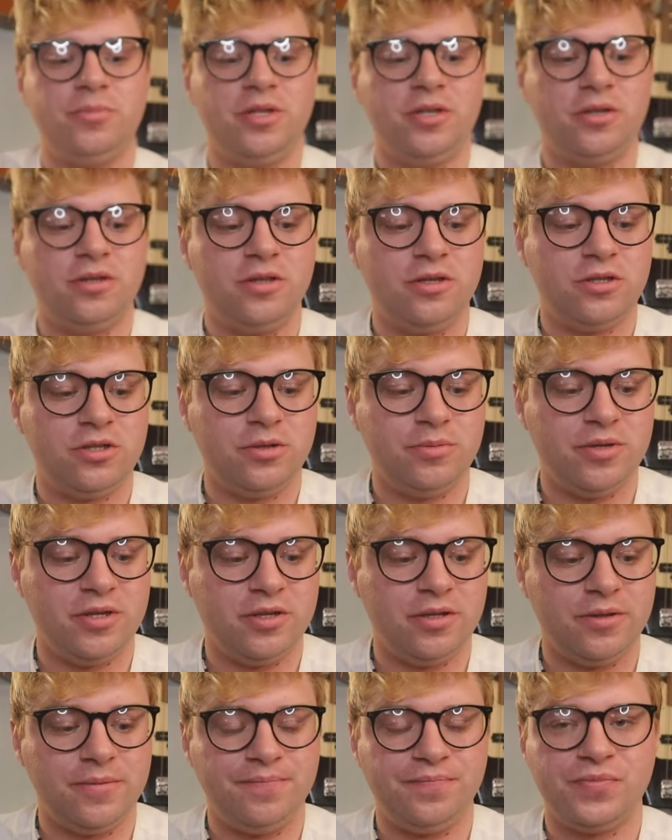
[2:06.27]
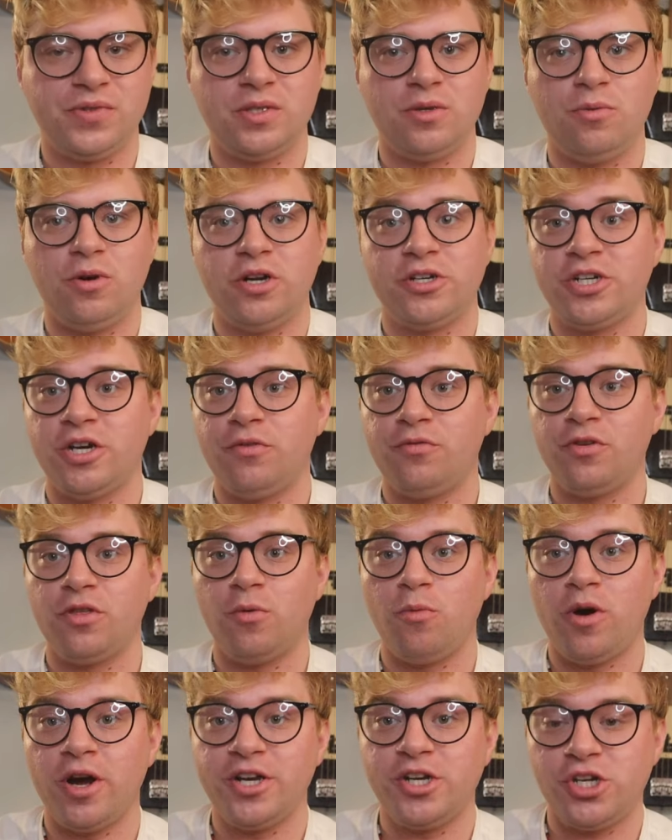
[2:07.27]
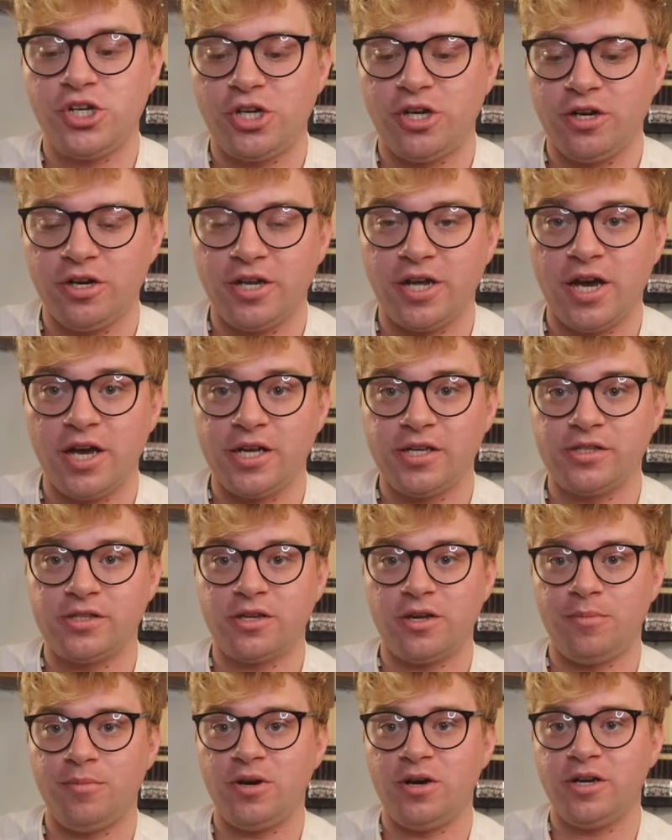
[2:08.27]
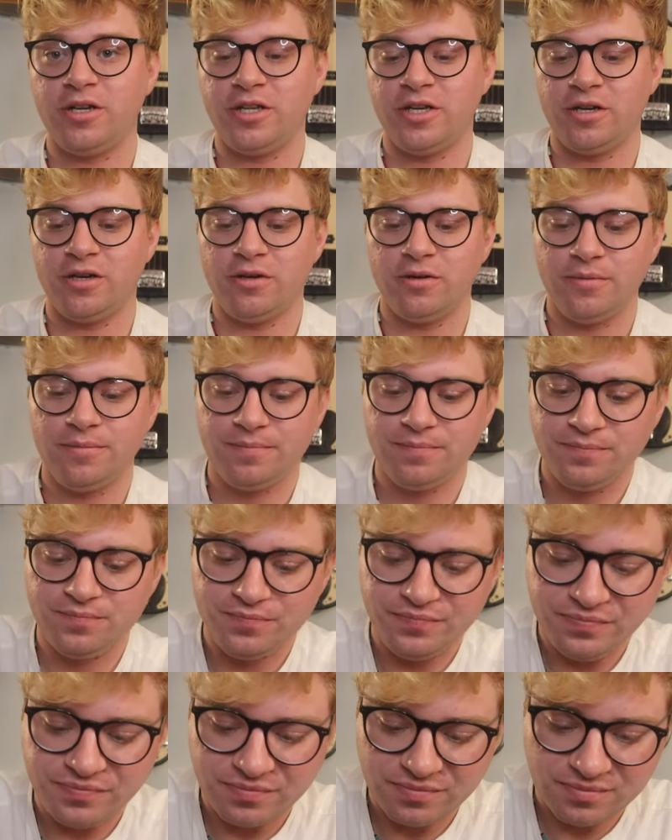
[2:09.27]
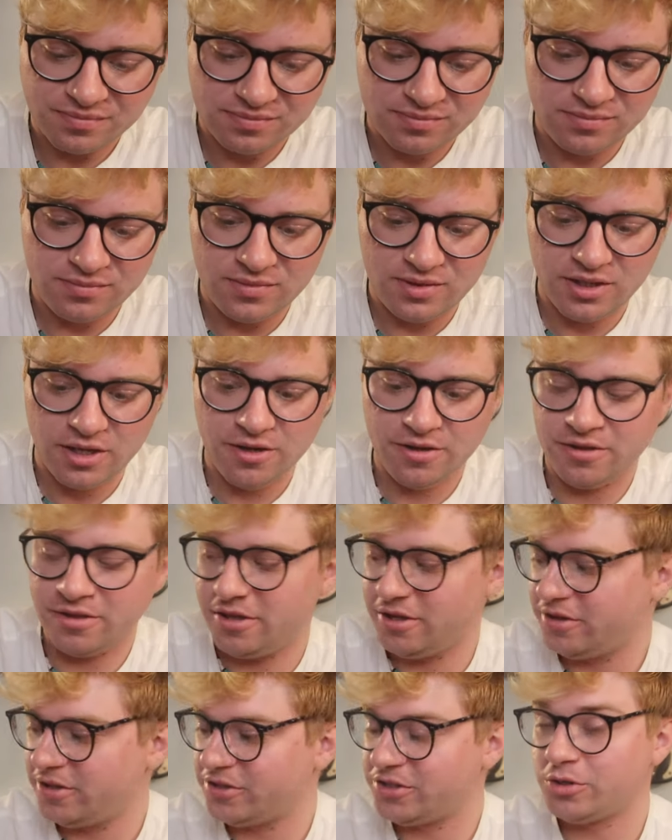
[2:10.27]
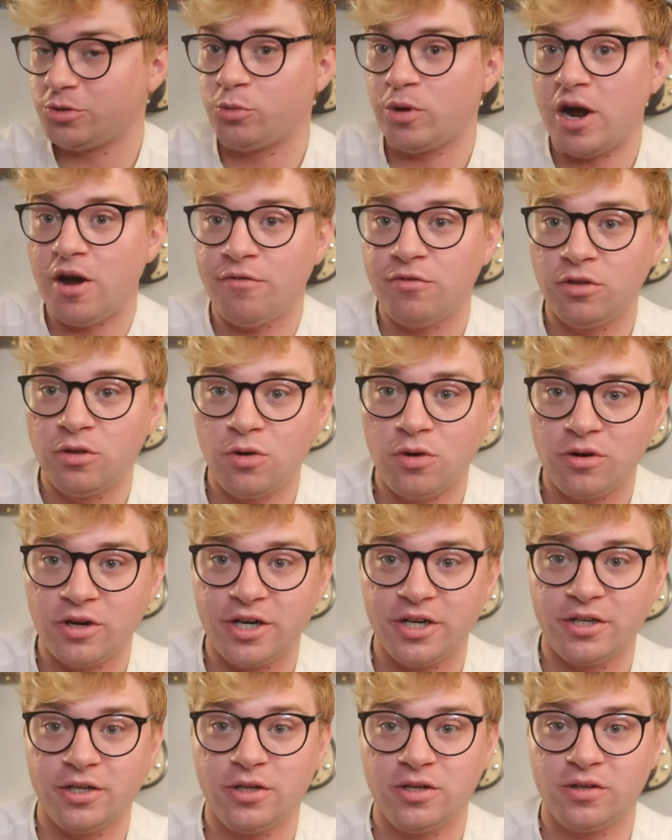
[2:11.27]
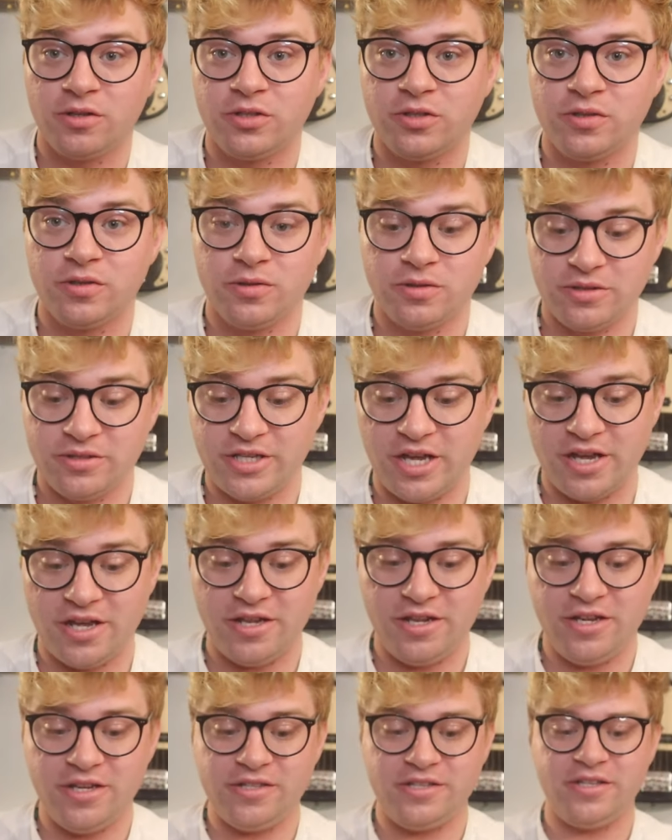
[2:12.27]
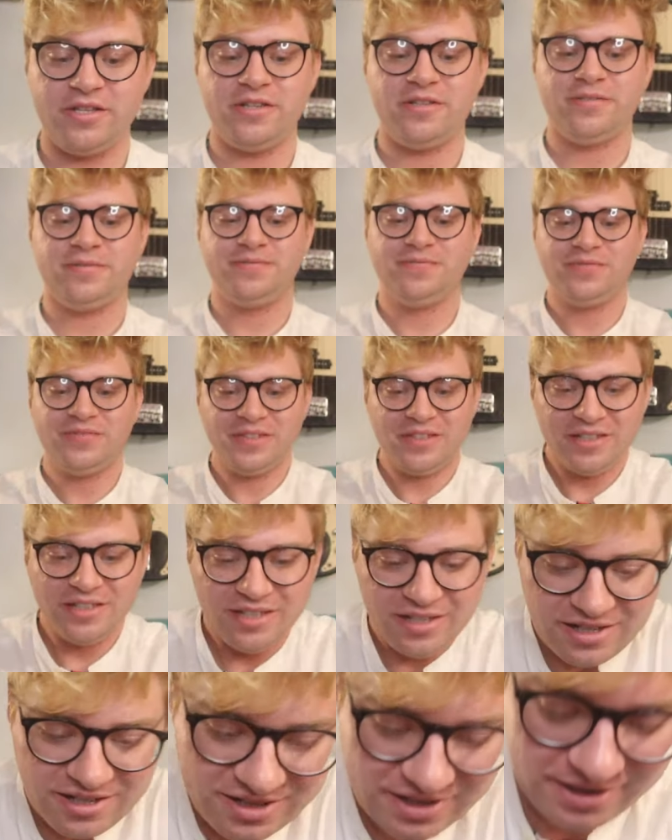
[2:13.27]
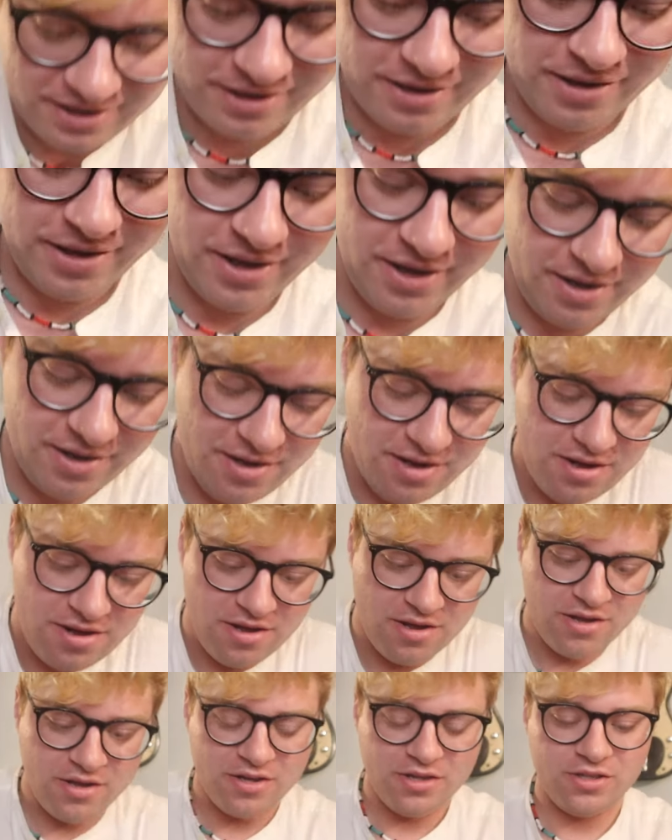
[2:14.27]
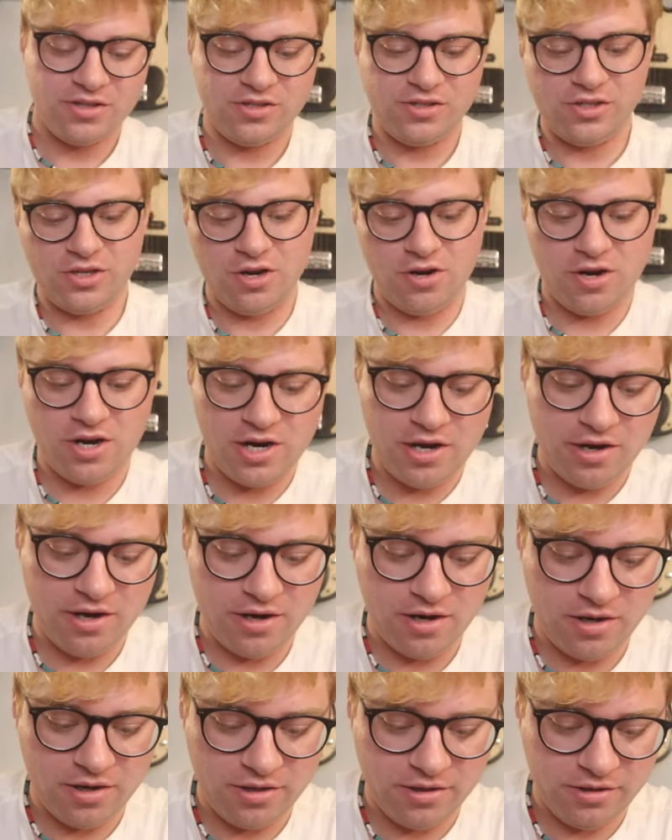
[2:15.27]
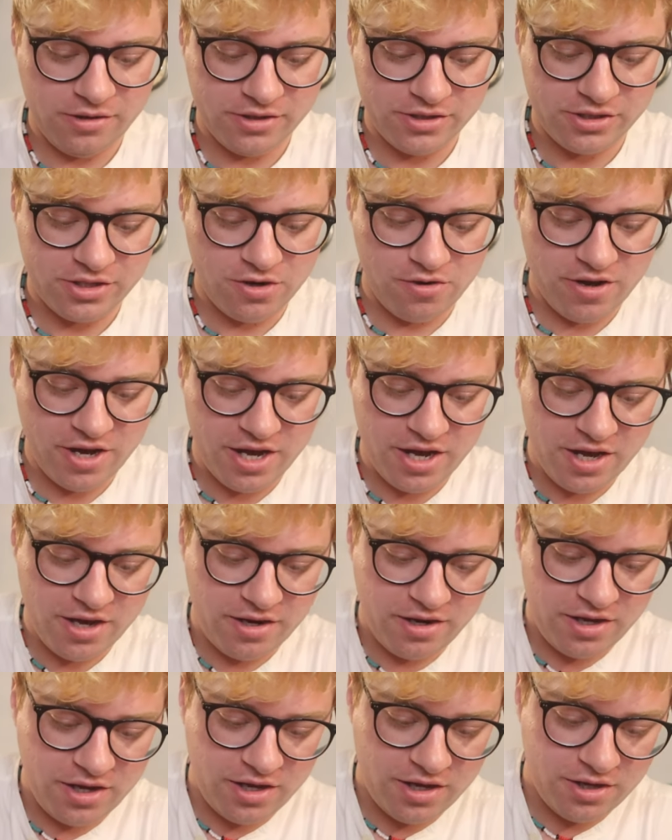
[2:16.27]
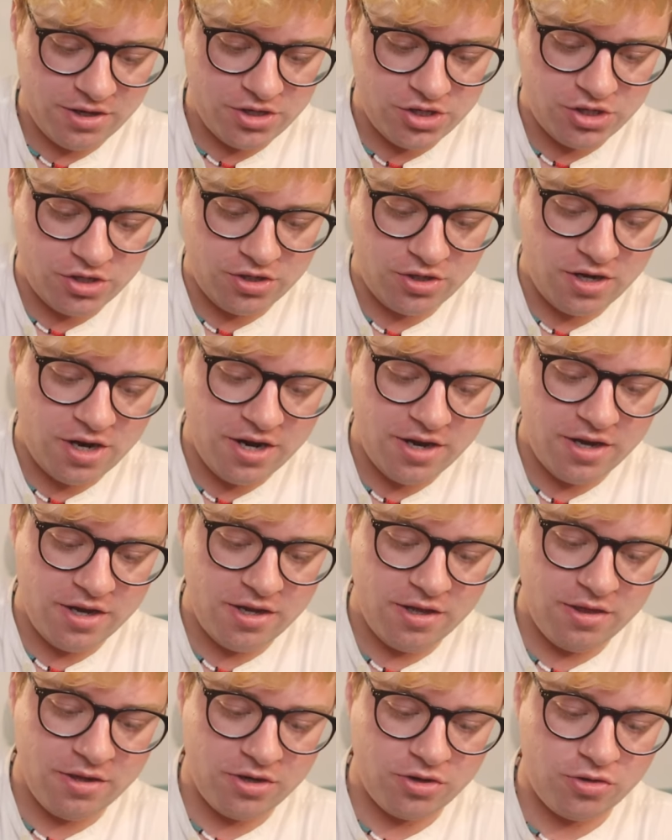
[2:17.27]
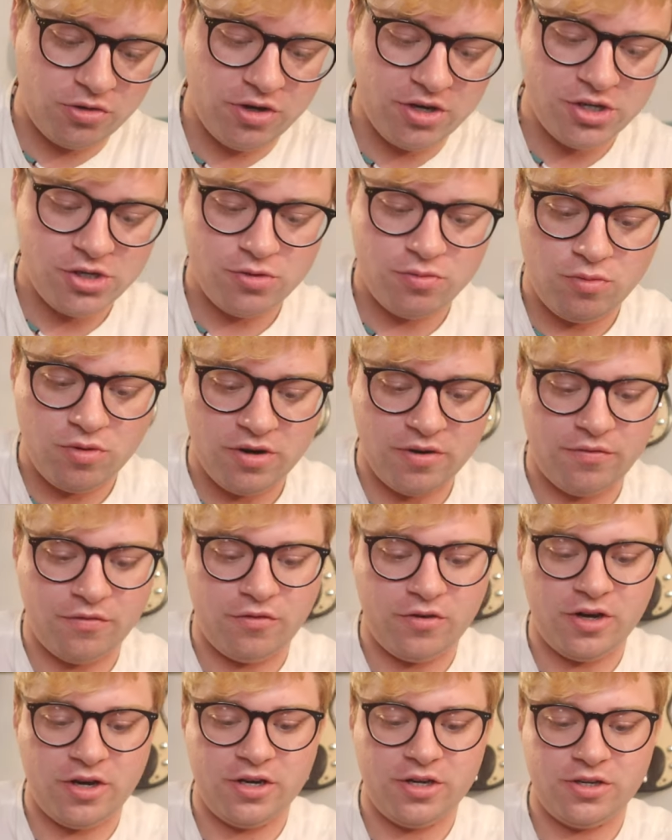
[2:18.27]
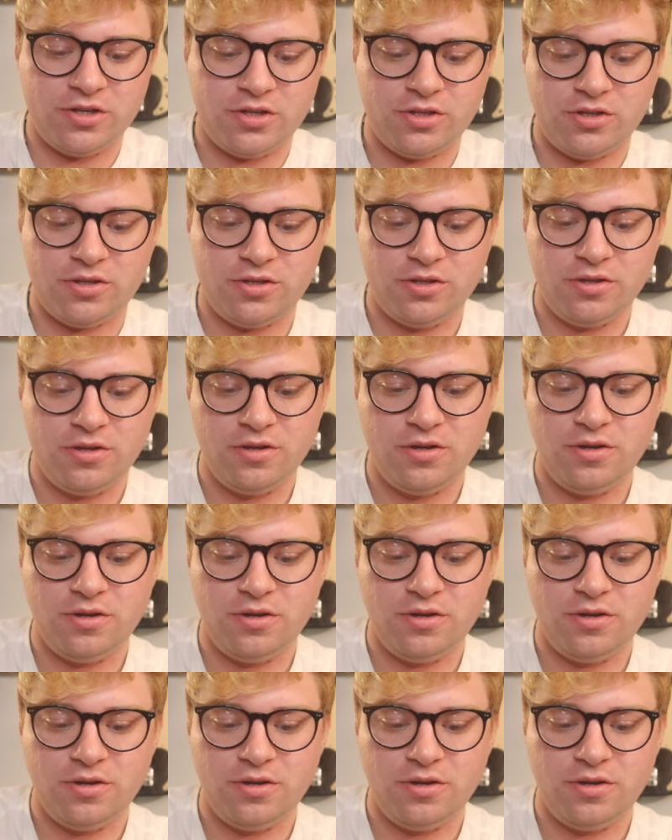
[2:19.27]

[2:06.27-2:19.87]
be good. That should be good. Watch out for the white shirt, guys. Come on now. I think this is Ralph Lauren. Take it easy. All right. So let's go ahead and try the crunch one first.